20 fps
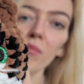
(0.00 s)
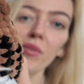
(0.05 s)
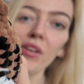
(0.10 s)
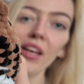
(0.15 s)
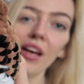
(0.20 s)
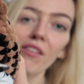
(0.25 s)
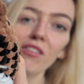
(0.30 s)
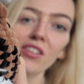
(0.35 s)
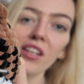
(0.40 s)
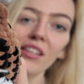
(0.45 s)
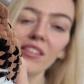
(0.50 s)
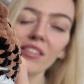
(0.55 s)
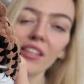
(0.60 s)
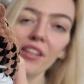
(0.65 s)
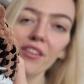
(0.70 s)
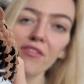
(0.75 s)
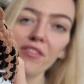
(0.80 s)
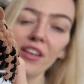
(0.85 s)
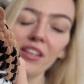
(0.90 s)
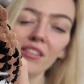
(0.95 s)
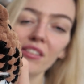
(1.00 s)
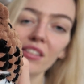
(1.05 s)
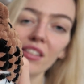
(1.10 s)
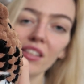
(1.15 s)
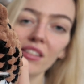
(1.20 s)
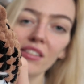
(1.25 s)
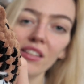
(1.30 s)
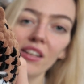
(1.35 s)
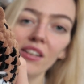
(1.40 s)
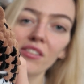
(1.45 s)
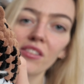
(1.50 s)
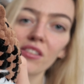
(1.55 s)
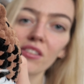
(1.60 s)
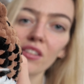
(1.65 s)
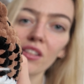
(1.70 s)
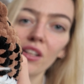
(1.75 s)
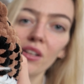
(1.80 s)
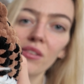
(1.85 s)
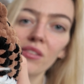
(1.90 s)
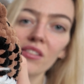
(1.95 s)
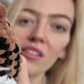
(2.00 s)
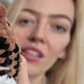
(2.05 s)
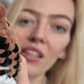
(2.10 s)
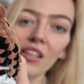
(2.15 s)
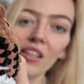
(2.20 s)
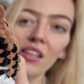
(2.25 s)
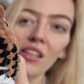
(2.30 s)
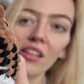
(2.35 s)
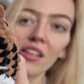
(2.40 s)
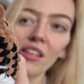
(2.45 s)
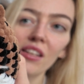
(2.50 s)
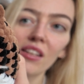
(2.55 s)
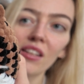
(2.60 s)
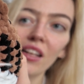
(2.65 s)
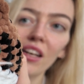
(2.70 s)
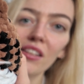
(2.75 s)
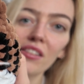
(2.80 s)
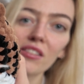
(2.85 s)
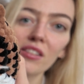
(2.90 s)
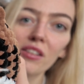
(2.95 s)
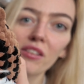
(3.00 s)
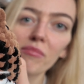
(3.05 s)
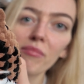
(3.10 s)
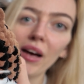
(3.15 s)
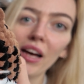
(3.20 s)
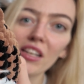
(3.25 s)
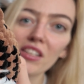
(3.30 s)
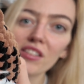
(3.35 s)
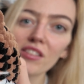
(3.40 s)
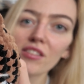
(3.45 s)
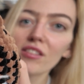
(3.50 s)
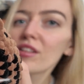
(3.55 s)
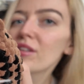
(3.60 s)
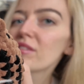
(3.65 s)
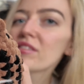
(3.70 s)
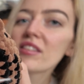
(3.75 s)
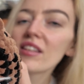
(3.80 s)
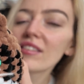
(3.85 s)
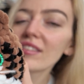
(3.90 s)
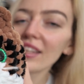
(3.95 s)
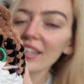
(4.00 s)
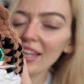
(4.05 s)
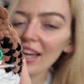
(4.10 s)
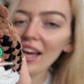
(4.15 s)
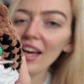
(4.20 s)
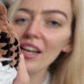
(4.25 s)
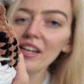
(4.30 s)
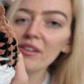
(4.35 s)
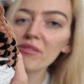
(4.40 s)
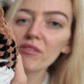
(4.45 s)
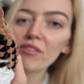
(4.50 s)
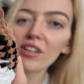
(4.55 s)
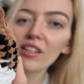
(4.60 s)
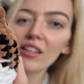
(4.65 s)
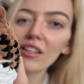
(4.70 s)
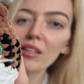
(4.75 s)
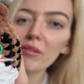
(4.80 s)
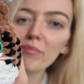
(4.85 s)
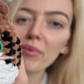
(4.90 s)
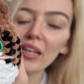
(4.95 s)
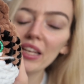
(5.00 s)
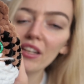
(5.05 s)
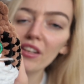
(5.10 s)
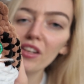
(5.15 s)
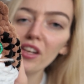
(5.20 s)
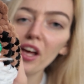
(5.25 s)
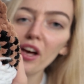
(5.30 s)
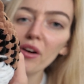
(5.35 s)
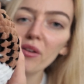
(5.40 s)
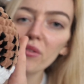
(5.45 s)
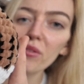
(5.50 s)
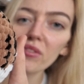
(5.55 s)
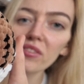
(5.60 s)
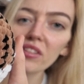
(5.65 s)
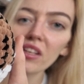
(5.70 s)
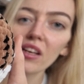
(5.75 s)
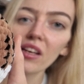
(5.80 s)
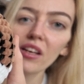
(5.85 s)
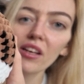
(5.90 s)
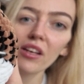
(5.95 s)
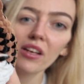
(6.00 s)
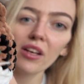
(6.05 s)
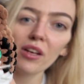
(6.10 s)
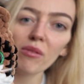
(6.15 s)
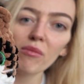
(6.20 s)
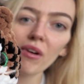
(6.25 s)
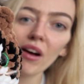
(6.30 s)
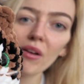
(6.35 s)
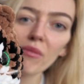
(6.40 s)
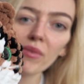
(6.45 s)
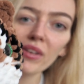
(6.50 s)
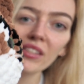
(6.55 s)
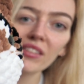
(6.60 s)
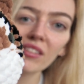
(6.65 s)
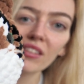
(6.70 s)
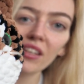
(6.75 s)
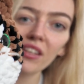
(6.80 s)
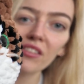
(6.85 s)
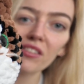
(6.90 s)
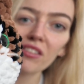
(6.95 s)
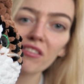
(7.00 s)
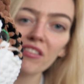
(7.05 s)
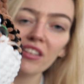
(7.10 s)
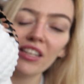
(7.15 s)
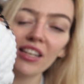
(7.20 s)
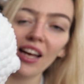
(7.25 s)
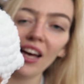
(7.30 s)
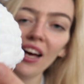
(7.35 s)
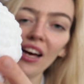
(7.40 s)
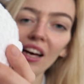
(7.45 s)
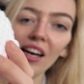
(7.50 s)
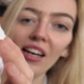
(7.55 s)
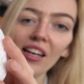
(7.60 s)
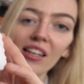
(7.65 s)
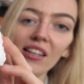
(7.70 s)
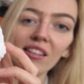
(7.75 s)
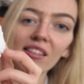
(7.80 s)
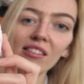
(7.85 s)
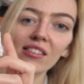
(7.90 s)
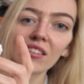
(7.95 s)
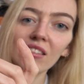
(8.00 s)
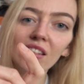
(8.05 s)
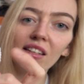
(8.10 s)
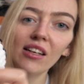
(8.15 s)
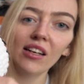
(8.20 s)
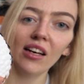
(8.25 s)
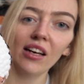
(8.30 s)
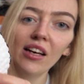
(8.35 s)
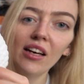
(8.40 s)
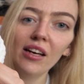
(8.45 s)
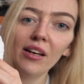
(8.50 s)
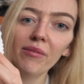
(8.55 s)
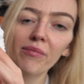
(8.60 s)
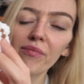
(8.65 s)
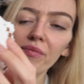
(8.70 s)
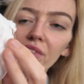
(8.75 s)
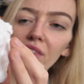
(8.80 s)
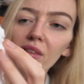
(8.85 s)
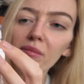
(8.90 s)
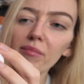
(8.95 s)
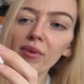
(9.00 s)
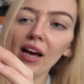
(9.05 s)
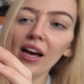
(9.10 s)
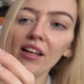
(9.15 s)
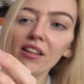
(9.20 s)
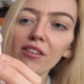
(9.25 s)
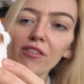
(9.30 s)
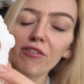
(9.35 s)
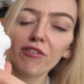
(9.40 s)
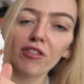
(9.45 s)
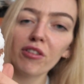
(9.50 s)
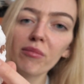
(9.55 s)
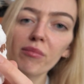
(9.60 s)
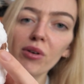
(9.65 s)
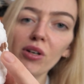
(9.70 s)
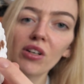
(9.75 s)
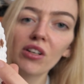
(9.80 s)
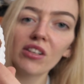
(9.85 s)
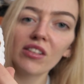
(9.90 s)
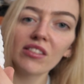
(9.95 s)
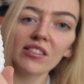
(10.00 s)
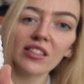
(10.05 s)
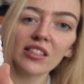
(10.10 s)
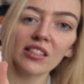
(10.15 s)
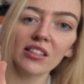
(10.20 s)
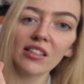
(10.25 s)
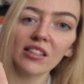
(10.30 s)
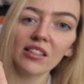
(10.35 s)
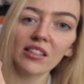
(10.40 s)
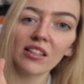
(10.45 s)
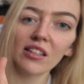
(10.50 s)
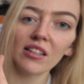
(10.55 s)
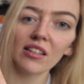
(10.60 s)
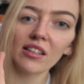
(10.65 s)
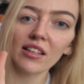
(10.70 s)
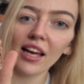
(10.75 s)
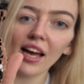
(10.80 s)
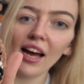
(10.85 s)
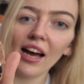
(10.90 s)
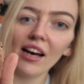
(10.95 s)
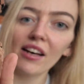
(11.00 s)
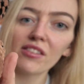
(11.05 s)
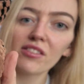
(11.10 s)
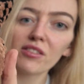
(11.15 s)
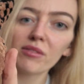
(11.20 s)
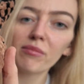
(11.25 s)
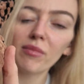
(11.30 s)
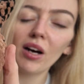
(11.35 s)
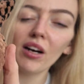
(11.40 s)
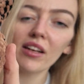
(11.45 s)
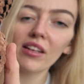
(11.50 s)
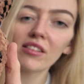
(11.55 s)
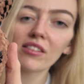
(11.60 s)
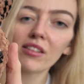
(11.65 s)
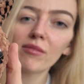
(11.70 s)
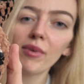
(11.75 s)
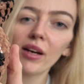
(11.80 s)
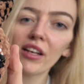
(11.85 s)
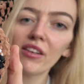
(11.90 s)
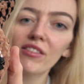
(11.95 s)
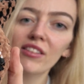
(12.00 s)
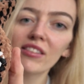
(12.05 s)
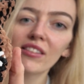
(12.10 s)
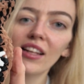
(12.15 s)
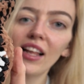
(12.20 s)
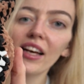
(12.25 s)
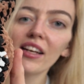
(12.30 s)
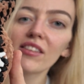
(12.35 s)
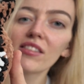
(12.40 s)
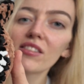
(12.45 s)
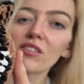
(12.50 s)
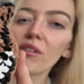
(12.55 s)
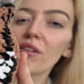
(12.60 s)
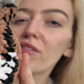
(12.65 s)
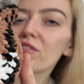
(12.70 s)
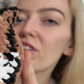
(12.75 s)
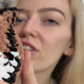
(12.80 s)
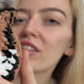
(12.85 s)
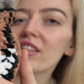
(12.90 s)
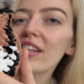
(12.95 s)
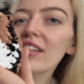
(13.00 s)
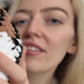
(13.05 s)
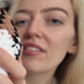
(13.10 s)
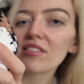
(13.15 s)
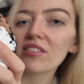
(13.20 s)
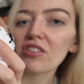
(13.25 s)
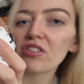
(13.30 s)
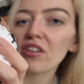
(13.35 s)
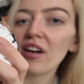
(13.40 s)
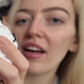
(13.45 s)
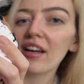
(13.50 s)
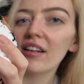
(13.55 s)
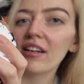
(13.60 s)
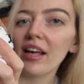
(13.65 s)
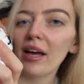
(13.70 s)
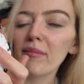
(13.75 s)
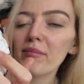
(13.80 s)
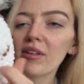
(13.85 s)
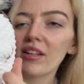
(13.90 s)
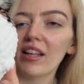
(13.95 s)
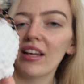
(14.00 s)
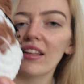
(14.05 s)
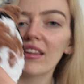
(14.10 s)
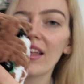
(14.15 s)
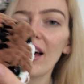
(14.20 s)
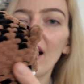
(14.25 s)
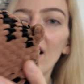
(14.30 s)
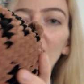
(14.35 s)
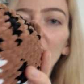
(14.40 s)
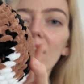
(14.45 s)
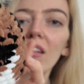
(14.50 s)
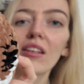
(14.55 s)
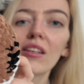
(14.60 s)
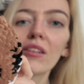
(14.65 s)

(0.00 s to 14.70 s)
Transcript: But yeah, I've tried to get the face details as closely, like to match as closely as I can. We've got a little pink nose, white whiskers, green eyes. Behind the front paws, the cat has some markings on the back of its legs, so I've done this to try and emulate that.